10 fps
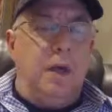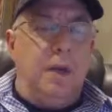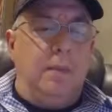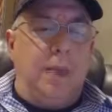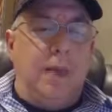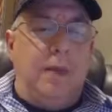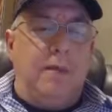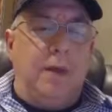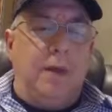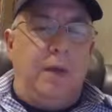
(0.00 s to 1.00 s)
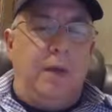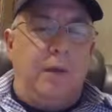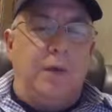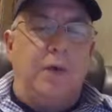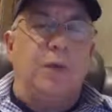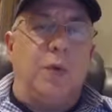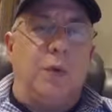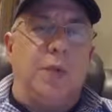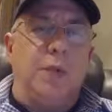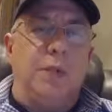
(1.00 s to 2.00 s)
um, having your first
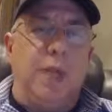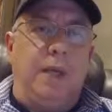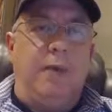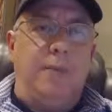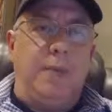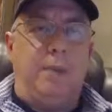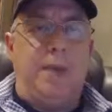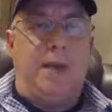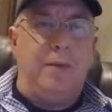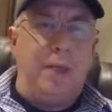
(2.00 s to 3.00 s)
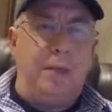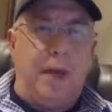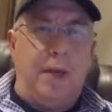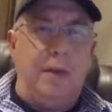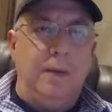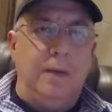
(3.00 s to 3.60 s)
corporation make enough money to pay everybody back